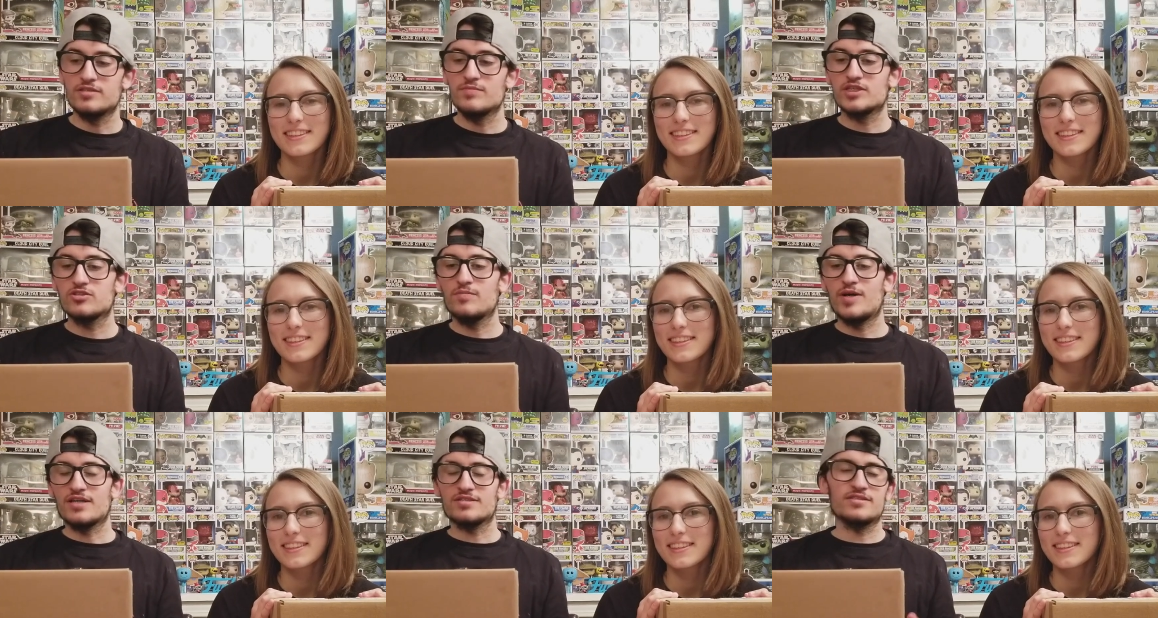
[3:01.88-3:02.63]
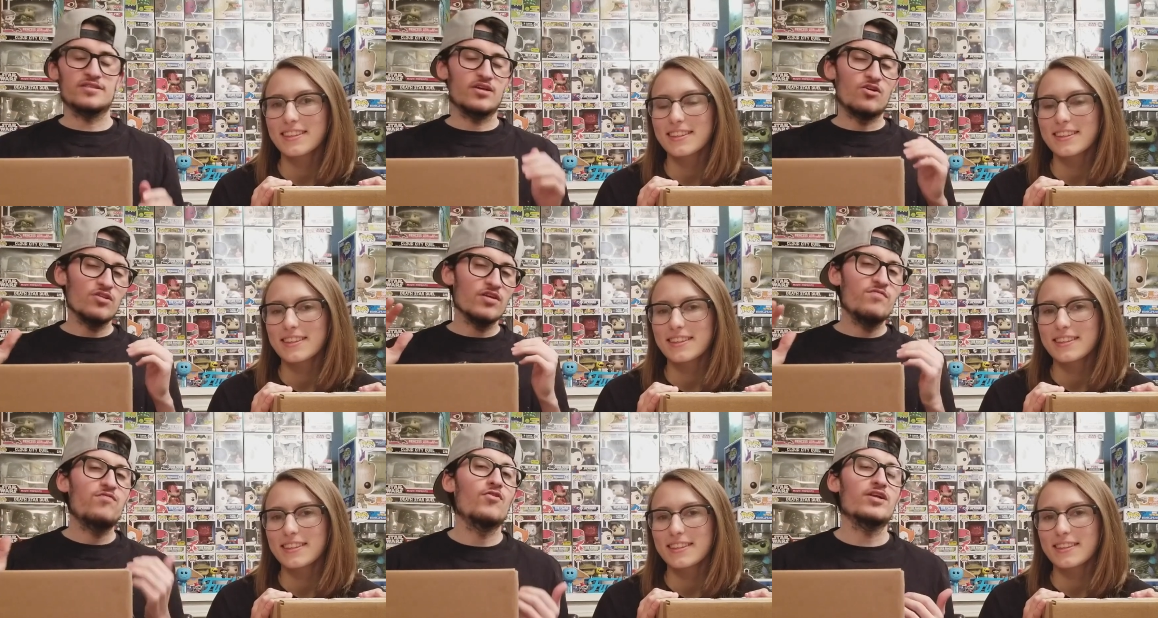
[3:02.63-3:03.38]
Speaker 1: mystery boxes is they're only
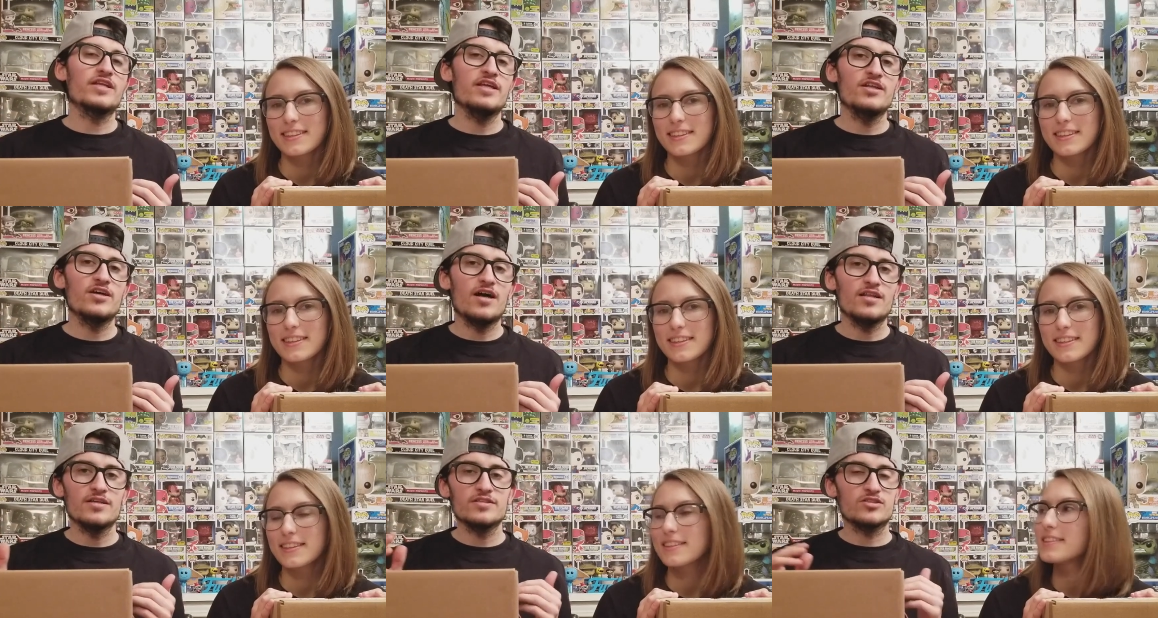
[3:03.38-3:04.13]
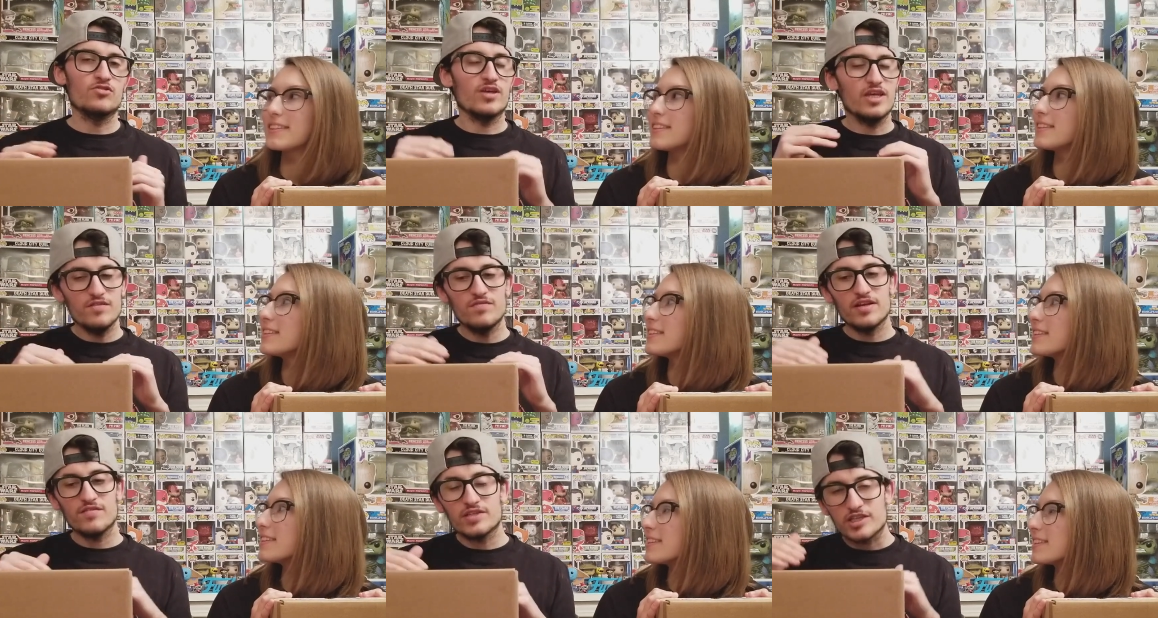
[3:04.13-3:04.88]
$14, so
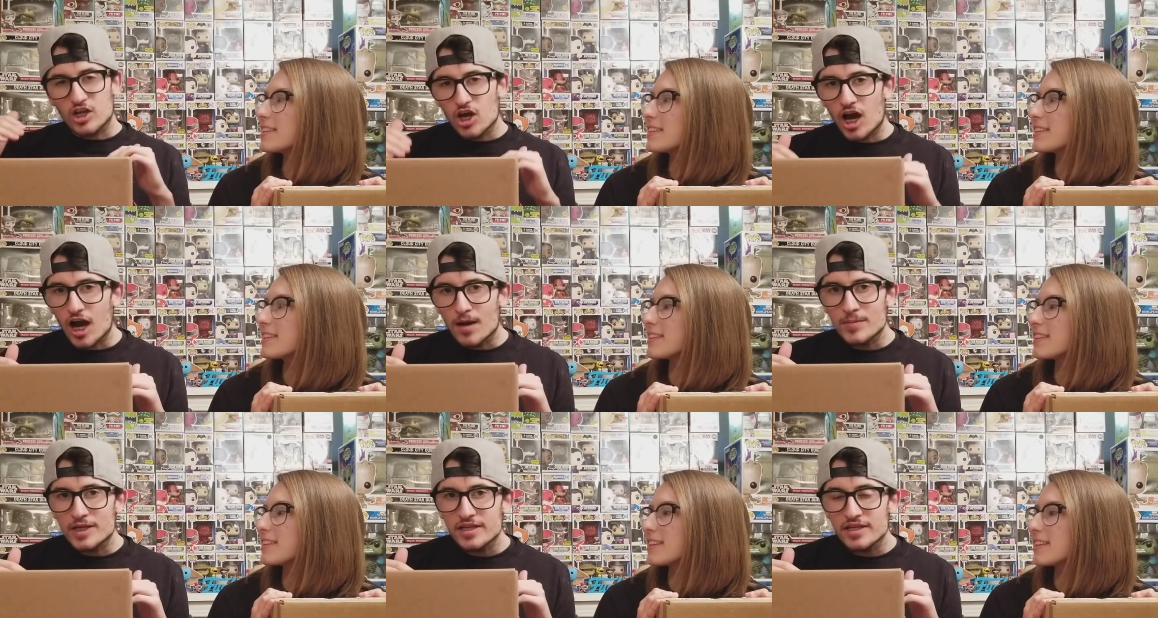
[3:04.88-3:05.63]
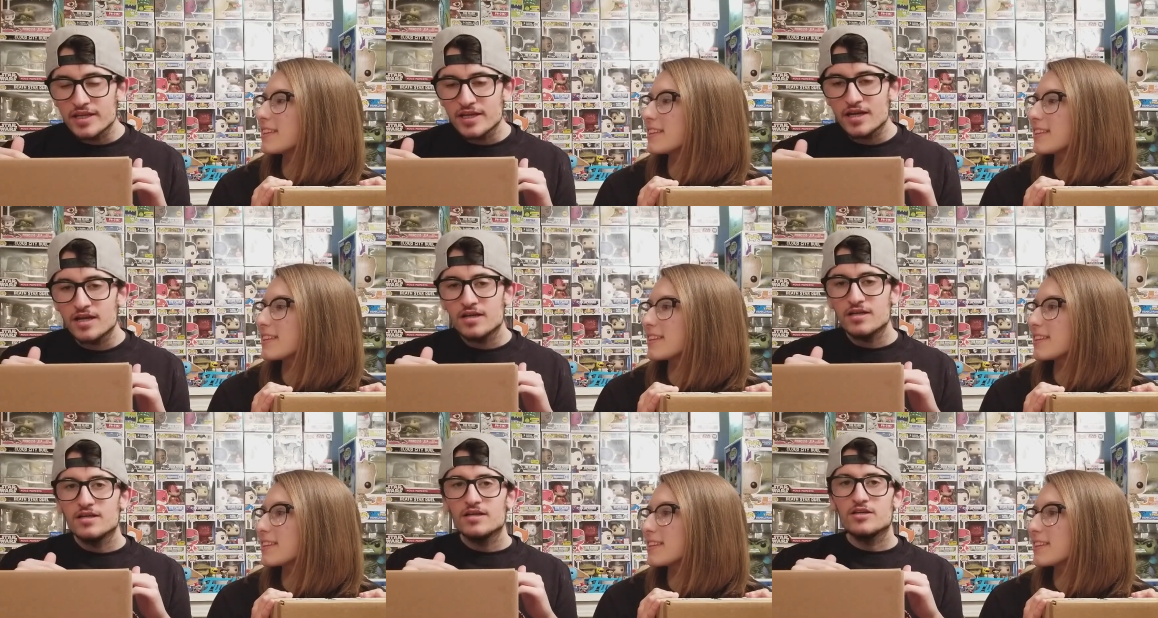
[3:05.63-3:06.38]
even if it's a common in here,
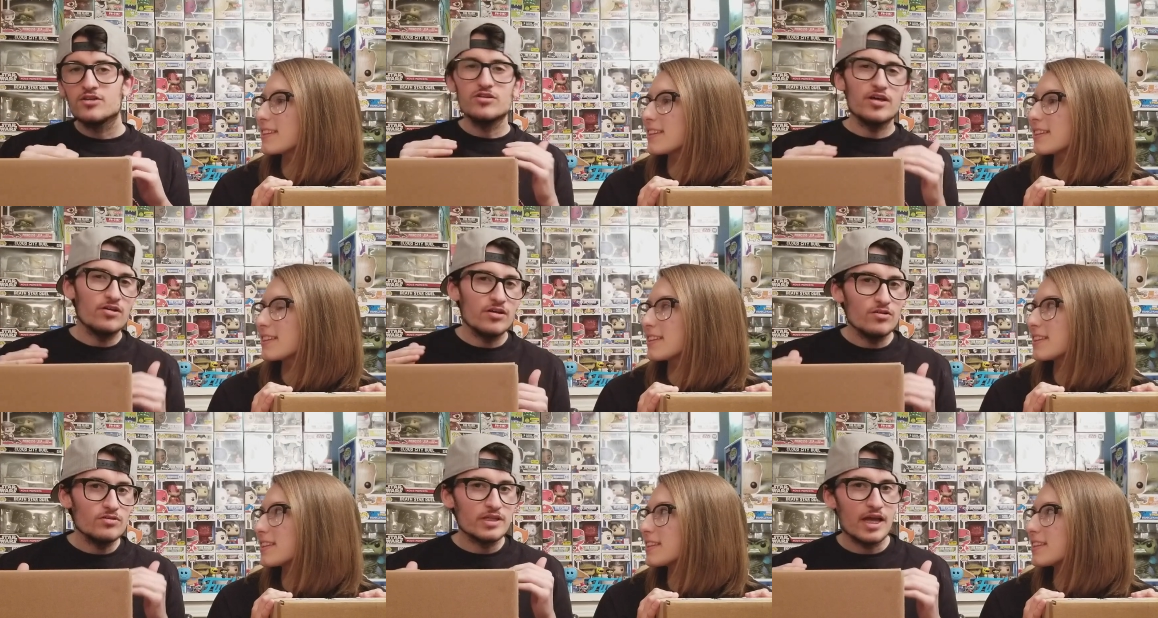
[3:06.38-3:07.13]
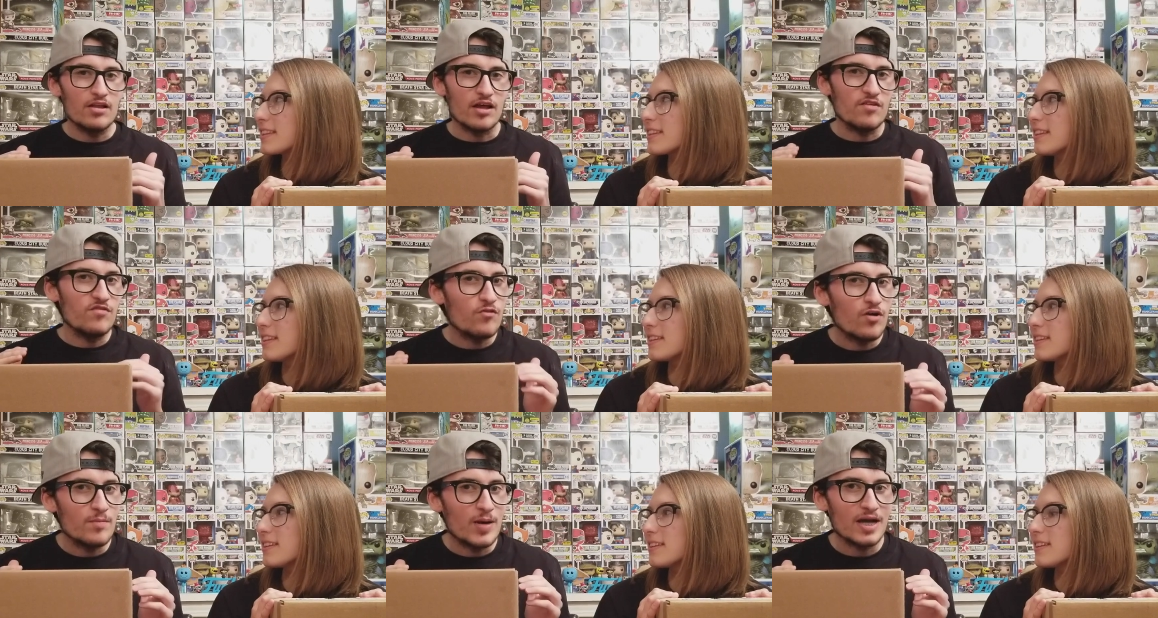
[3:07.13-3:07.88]
you're really only losing out like
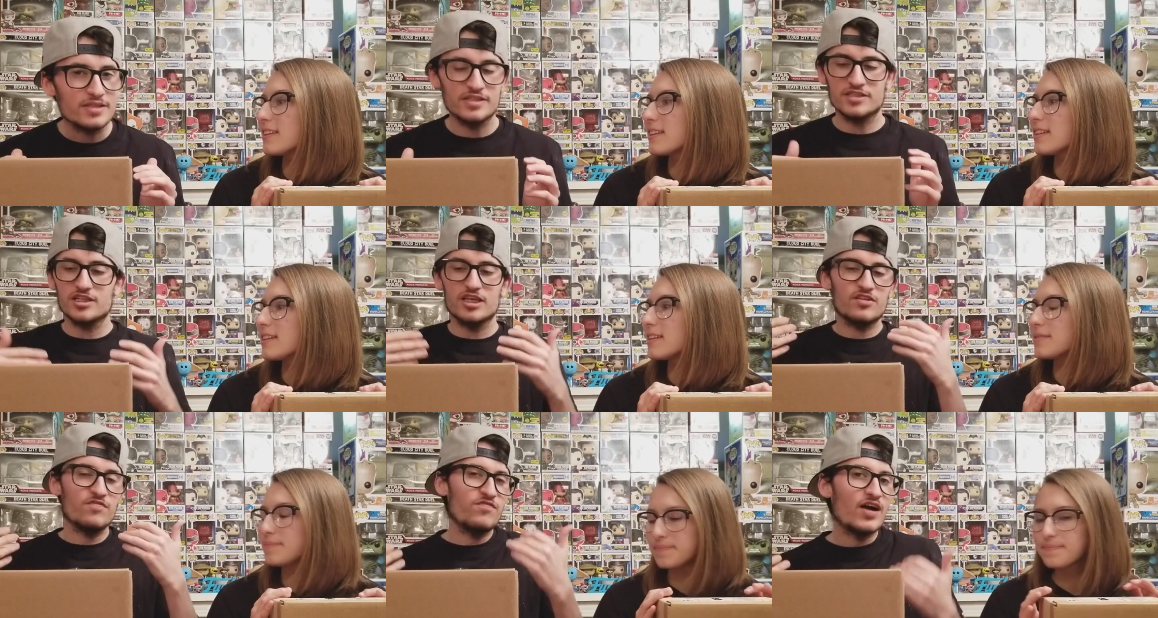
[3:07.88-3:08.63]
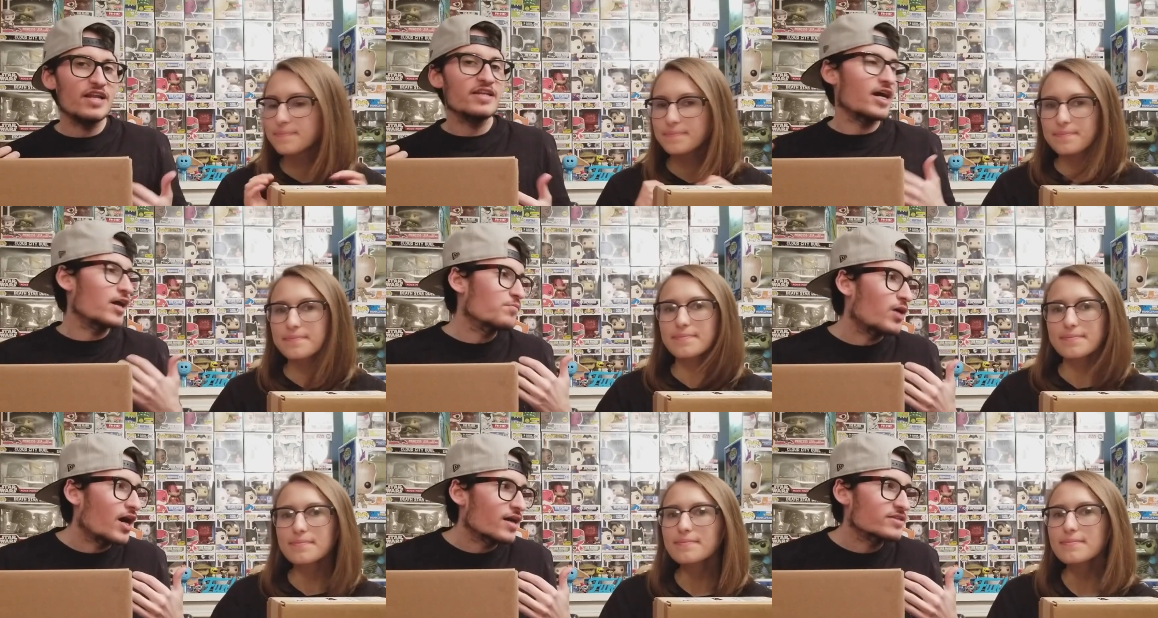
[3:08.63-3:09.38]
four bucks. And it's, it's fun to
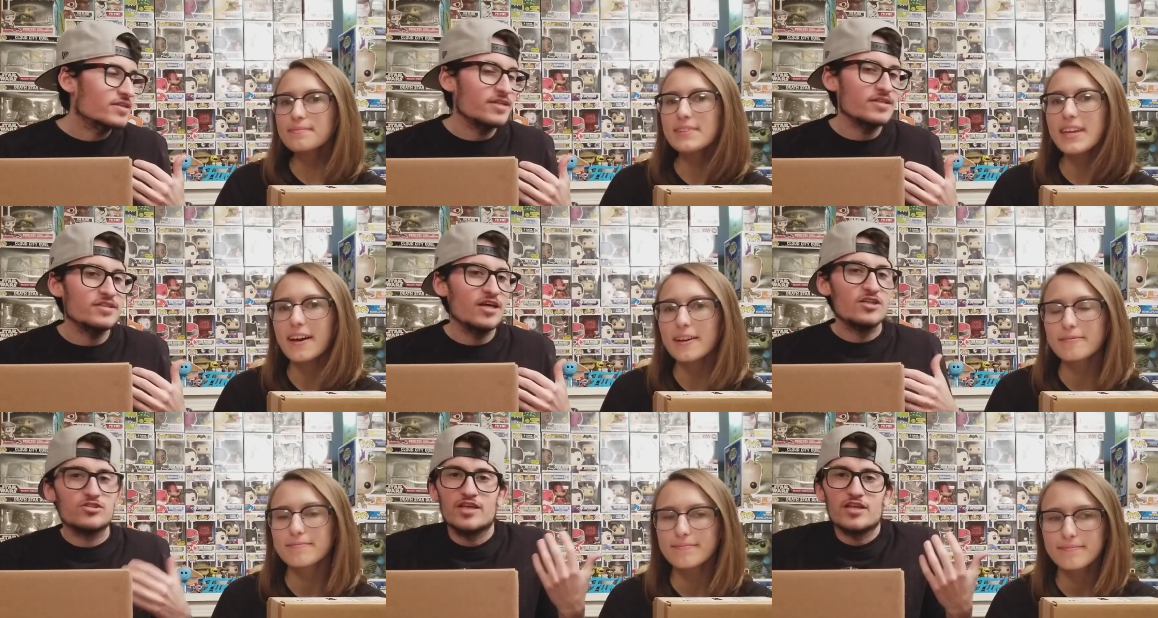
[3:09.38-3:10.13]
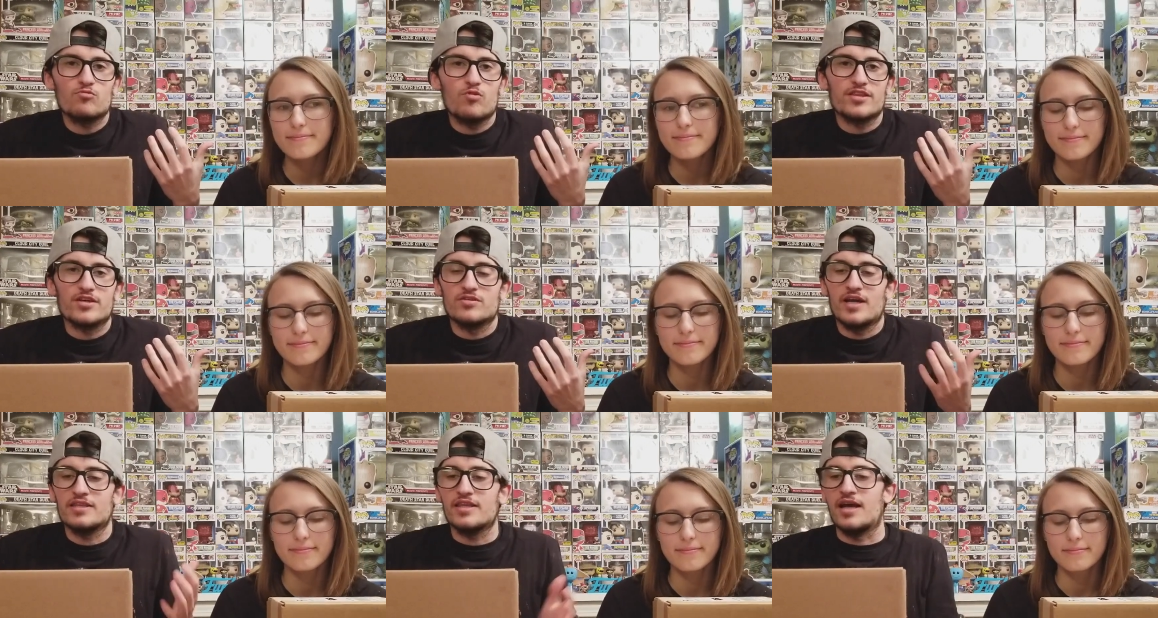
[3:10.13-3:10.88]
unbox these, yeah. so that's worth it
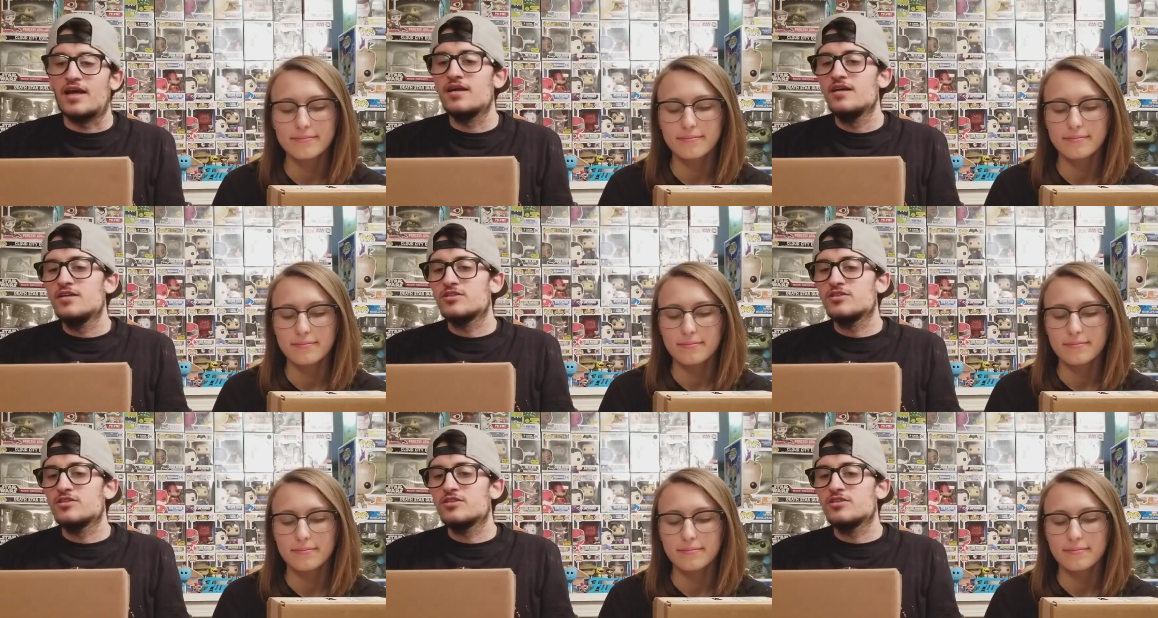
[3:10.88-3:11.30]
right there.